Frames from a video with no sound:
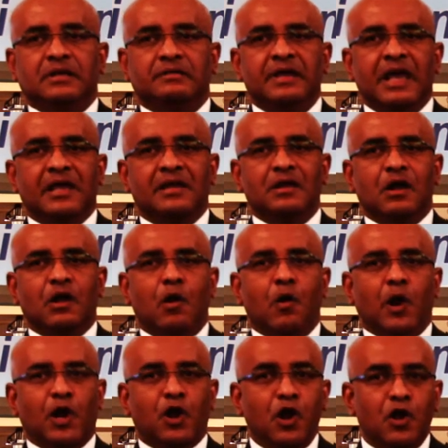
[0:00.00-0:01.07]
then
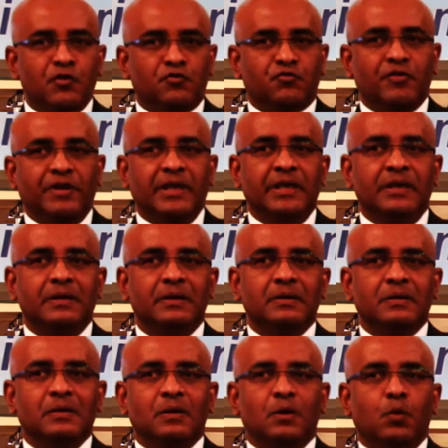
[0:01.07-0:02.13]
our country
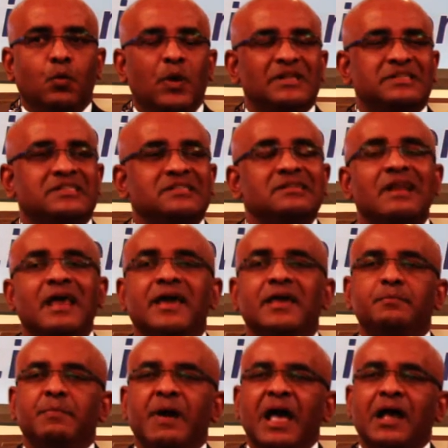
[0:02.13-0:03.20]
will
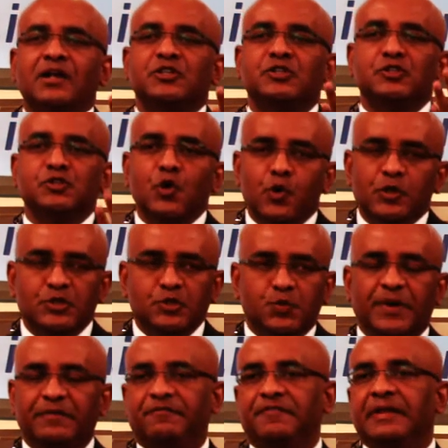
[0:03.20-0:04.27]
slide back so
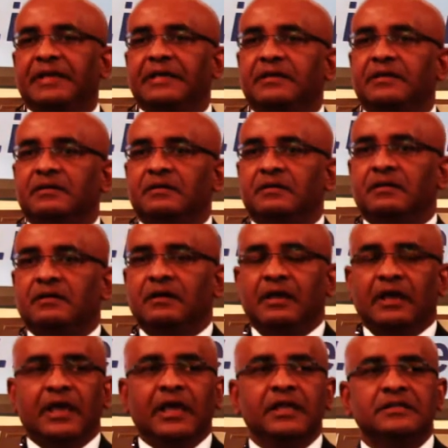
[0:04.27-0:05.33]
swiftly
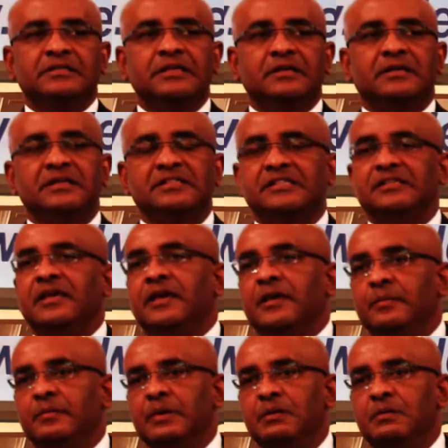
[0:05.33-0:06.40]
into the
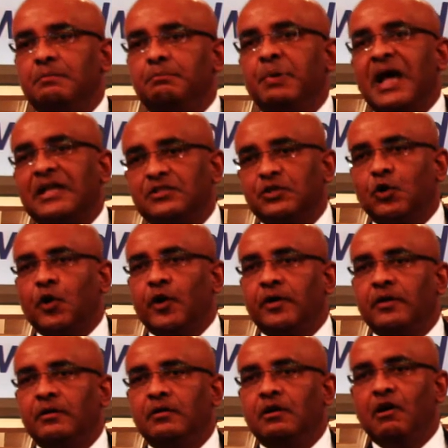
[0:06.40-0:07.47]
same
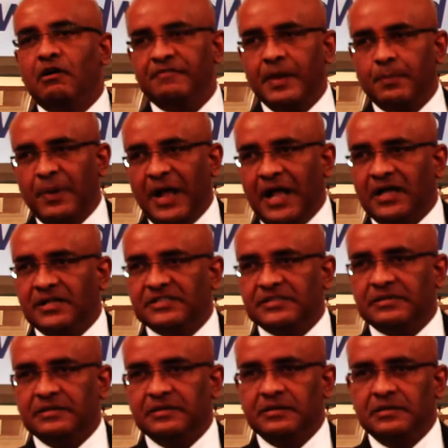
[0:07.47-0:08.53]
pattern of the
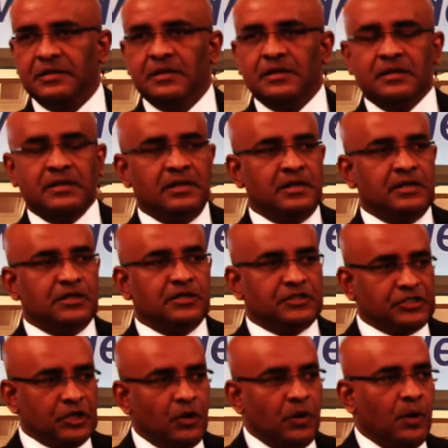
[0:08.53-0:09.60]
past.
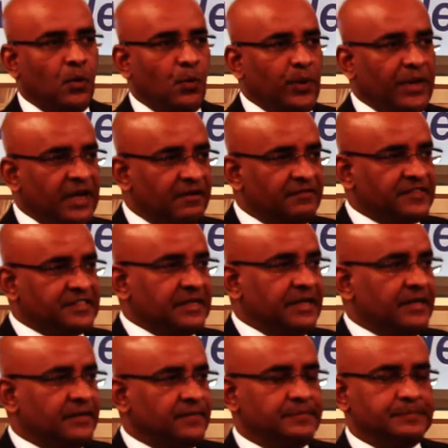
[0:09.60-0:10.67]
So we have
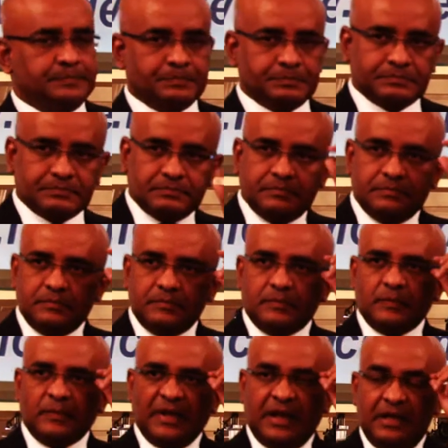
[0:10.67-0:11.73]
seen,
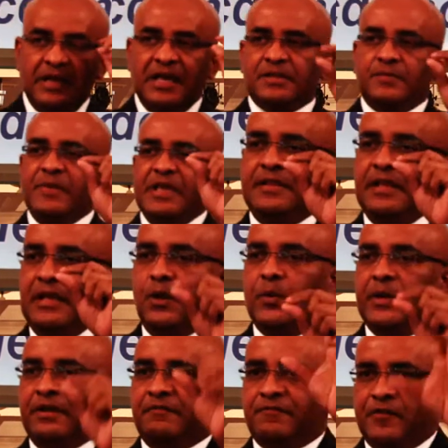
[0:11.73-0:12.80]
let deal
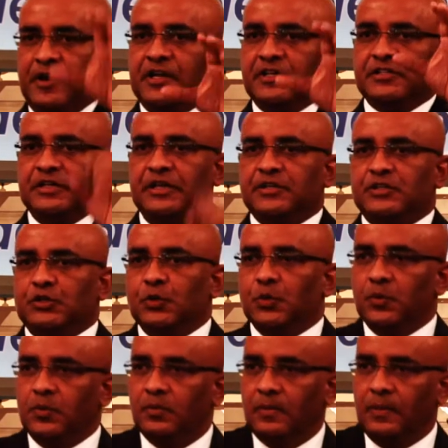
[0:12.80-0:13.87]
with the first issue.
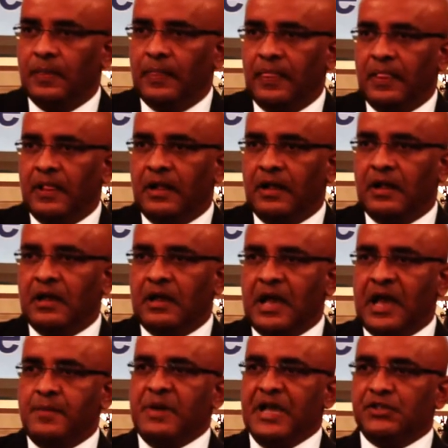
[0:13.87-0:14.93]

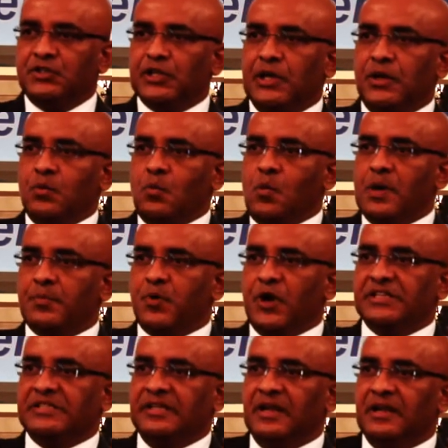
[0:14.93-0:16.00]
I mentioned what
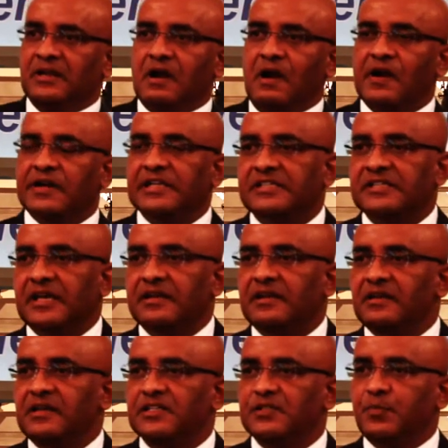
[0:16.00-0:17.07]
President Carter said
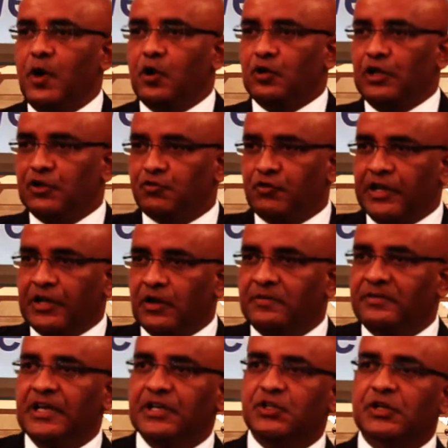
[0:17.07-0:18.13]
in his book, the three
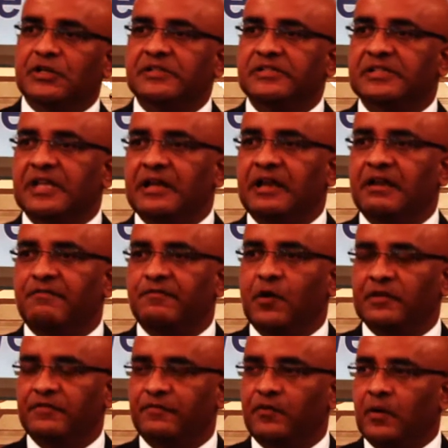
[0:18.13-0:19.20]
conditions that he
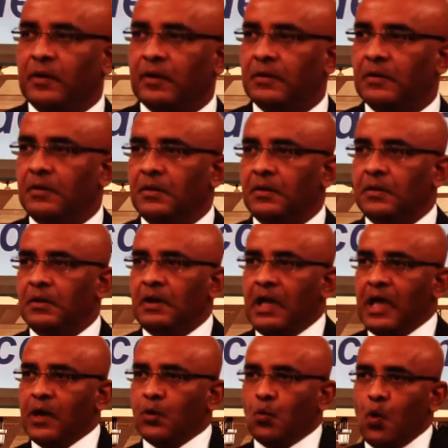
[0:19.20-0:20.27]
fought for.
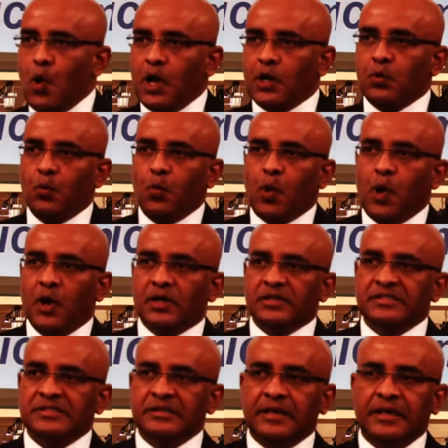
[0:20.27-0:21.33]
And one
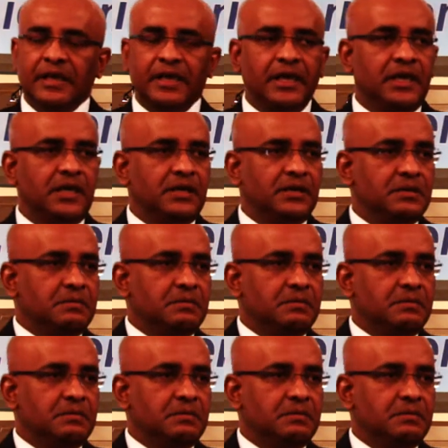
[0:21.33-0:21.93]
was a